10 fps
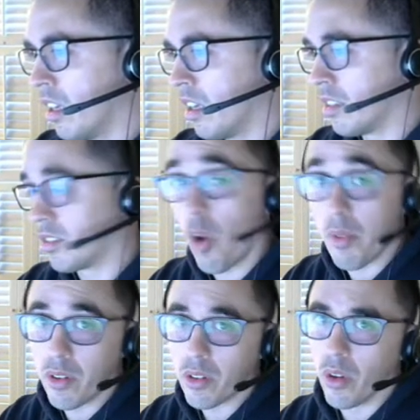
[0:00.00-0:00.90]
start
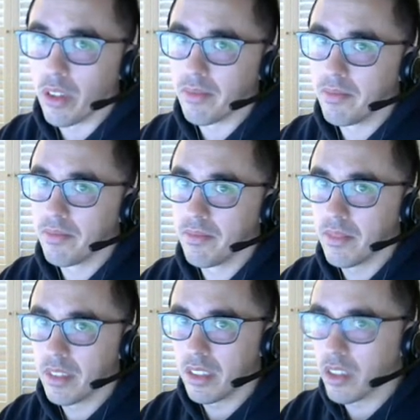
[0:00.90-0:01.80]
with your goalie.
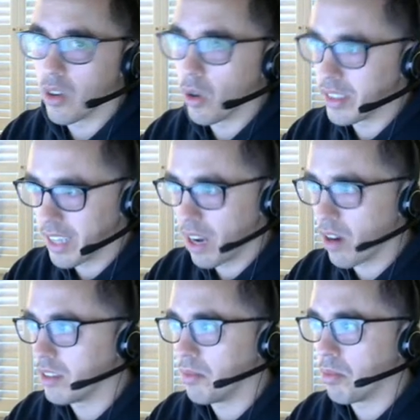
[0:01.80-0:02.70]
Your goalie's
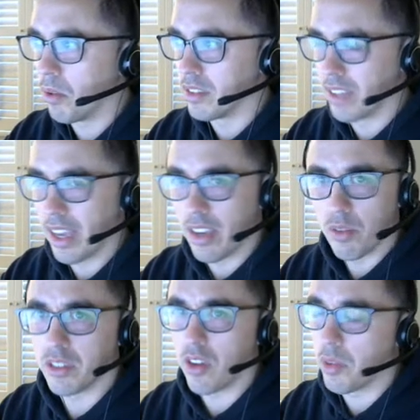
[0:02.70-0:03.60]
guaranteed points. It's how you
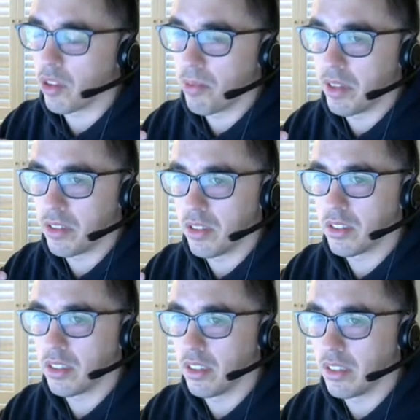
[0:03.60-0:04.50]
want to start with your
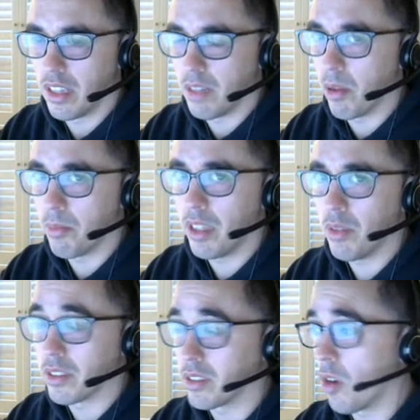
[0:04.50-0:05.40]
pitchers in MLB. You
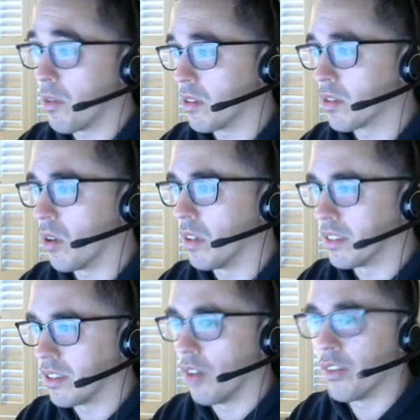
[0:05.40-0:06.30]
want to start with your goalie.
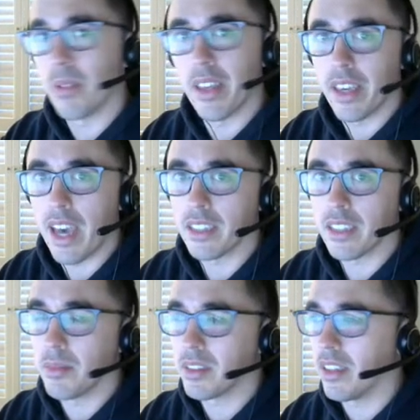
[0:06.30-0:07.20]
So if you're playing cash
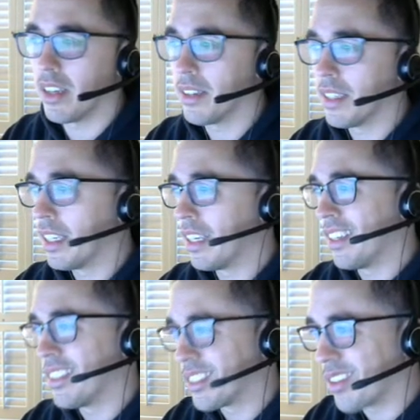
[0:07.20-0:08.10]
games today,
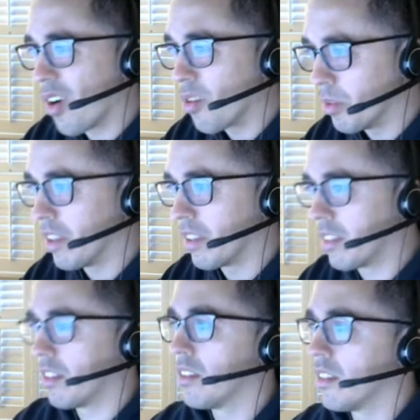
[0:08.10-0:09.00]
start
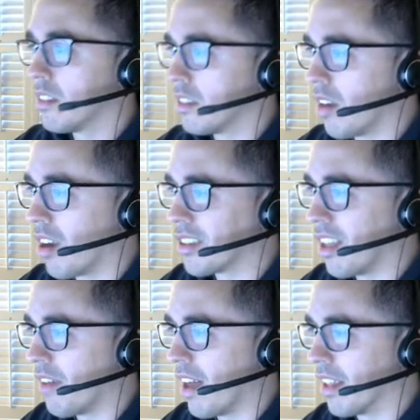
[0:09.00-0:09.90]
with
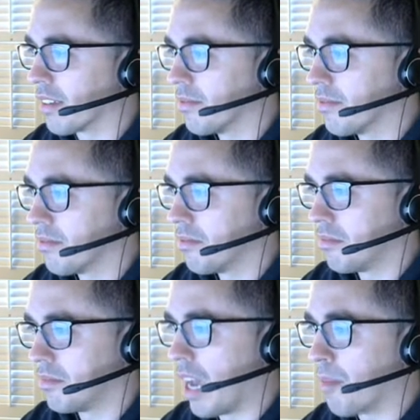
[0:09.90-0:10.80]
Yaroslav Halak.
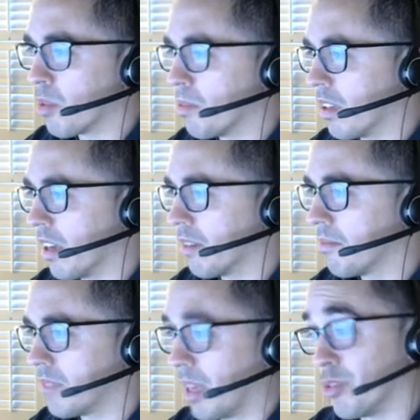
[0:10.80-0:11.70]
Top two play,
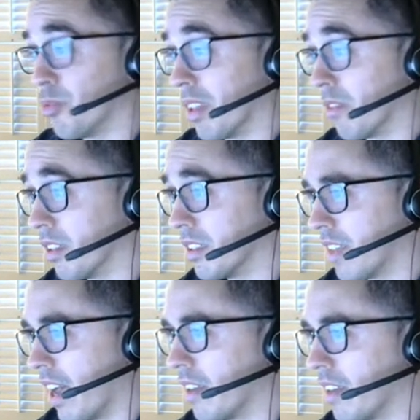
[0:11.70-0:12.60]
really. He's
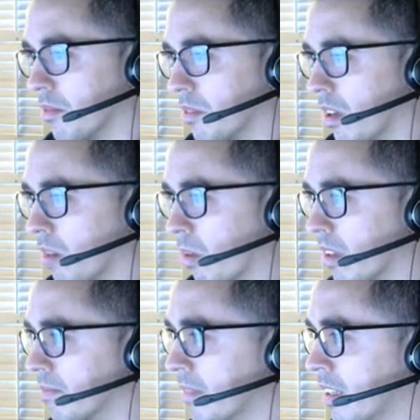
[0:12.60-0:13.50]
tied with Brayton.